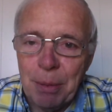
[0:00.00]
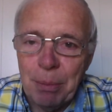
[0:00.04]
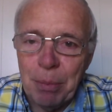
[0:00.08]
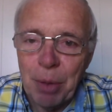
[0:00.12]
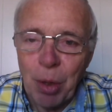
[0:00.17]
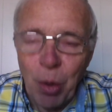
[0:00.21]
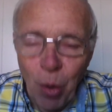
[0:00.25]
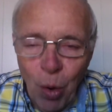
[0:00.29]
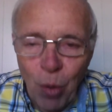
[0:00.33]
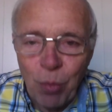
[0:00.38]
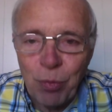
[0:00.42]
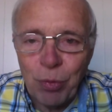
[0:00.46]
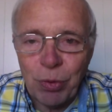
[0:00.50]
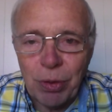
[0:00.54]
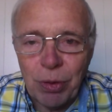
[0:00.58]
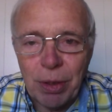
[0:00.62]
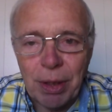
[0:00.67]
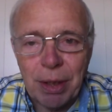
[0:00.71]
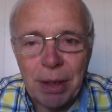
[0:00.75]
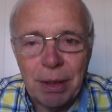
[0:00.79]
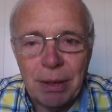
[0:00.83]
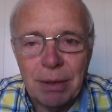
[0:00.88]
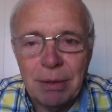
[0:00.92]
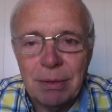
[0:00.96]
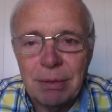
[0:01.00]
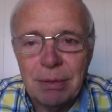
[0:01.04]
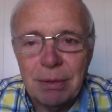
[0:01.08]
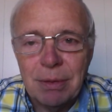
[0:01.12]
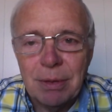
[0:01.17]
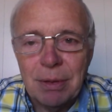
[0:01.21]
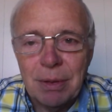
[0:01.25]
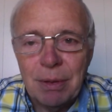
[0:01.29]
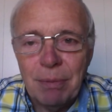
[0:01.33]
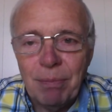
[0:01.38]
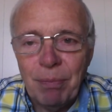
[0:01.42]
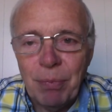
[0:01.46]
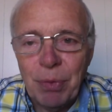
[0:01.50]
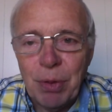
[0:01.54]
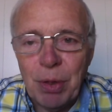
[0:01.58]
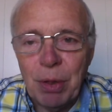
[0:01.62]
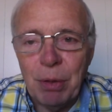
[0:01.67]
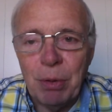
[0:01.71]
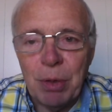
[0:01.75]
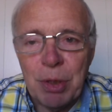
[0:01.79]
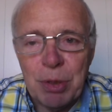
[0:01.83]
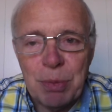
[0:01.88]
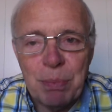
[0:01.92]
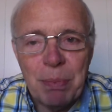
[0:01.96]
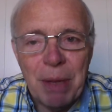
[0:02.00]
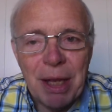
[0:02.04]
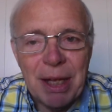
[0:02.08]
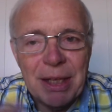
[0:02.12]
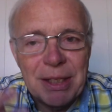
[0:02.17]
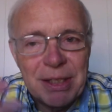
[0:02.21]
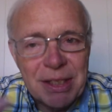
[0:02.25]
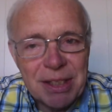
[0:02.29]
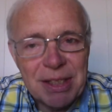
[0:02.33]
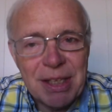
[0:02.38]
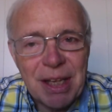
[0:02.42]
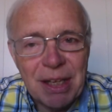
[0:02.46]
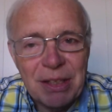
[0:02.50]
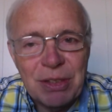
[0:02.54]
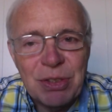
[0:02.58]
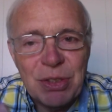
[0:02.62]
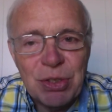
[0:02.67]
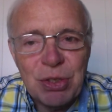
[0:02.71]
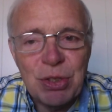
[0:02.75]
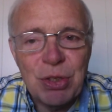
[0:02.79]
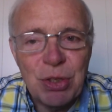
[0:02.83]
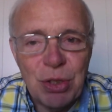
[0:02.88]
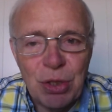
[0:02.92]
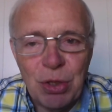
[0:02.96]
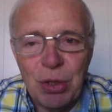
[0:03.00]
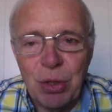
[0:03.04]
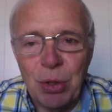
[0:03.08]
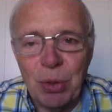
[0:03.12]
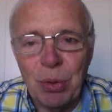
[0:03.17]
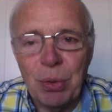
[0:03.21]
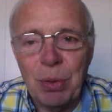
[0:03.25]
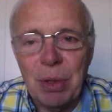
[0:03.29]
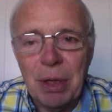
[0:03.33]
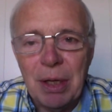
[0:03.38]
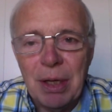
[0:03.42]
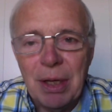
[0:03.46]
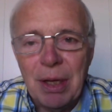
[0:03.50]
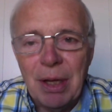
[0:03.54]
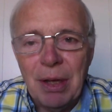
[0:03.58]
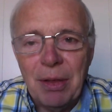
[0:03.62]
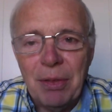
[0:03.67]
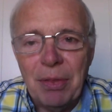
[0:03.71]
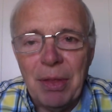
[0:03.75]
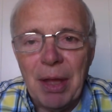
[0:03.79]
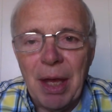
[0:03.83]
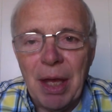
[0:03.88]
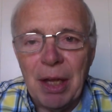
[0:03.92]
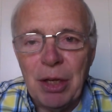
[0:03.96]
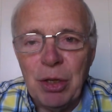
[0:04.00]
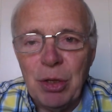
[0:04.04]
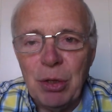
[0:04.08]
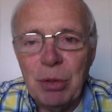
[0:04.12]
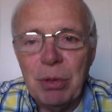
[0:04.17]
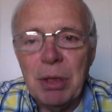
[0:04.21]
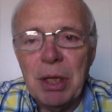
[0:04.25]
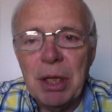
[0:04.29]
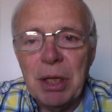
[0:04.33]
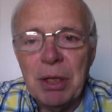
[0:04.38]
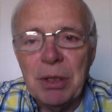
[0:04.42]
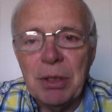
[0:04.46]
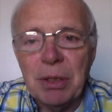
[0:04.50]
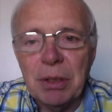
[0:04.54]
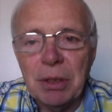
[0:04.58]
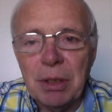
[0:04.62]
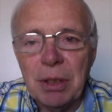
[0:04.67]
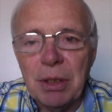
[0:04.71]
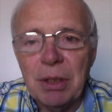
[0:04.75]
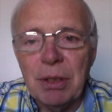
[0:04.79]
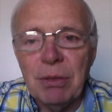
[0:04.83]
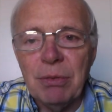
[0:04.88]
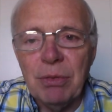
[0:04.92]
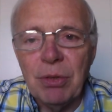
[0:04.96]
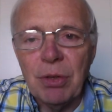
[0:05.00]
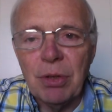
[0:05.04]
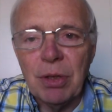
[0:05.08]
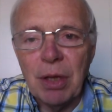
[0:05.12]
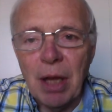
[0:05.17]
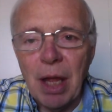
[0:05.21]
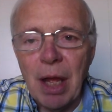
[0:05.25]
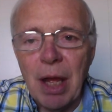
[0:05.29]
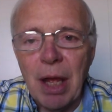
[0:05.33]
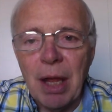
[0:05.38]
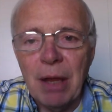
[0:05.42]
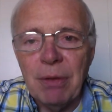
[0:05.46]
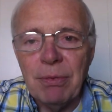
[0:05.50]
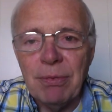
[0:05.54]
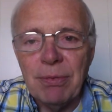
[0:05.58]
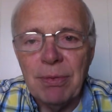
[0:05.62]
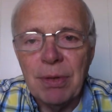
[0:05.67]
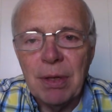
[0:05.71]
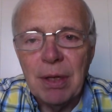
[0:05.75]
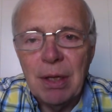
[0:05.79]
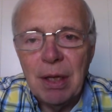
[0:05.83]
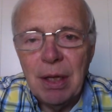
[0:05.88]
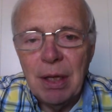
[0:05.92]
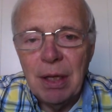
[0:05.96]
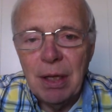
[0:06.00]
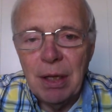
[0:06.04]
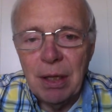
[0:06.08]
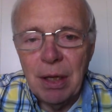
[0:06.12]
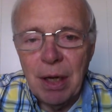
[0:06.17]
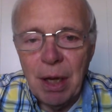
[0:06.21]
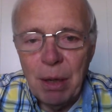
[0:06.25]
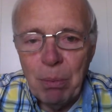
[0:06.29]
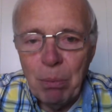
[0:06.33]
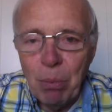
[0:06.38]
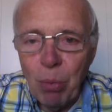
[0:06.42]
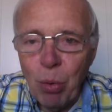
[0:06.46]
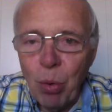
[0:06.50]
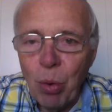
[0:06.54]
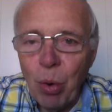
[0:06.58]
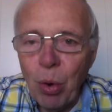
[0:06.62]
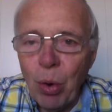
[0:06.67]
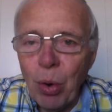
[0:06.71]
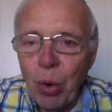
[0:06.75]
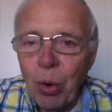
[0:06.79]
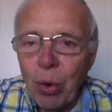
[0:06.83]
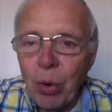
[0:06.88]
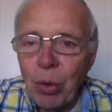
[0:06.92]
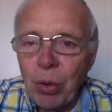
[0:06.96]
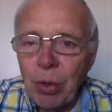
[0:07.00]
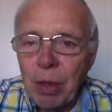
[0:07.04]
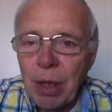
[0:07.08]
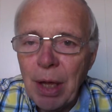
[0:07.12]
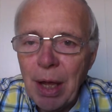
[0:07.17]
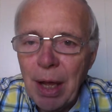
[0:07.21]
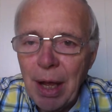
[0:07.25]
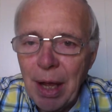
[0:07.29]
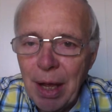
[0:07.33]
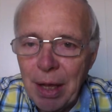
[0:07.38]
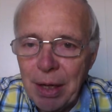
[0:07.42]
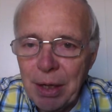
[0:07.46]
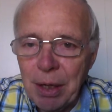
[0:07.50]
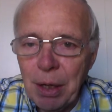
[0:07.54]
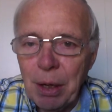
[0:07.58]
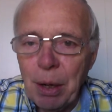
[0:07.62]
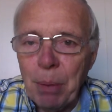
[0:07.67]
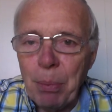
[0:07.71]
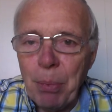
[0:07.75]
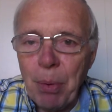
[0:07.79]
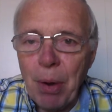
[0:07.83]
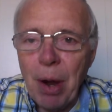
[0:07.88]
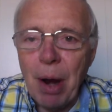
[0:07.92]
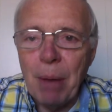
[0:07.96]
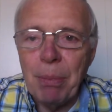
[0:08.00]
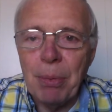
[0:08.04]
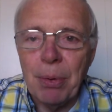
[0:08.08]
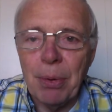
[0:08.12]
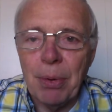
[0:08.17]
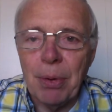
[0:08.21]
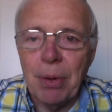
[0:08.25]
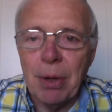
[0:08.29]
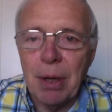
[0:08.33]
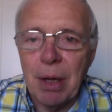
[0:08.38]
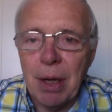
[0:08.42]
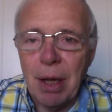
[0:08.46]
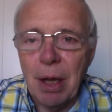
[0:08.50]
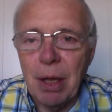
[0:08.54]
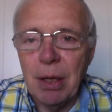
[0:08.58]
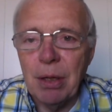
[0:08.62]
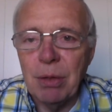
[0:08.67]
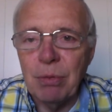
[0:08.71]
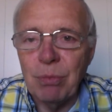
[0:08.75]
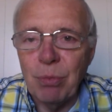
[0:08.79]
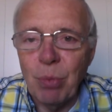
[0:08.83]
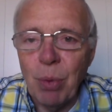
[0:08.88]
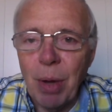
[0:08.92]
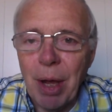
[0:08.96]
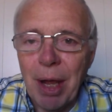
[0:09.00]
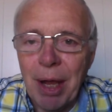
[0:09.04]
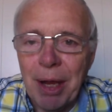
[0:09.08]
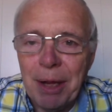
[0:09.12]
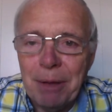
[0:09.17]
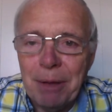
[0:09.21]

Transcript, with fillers: But hopefully, it has made sense to you that you need to live your life in a moral and in a proper kind of way.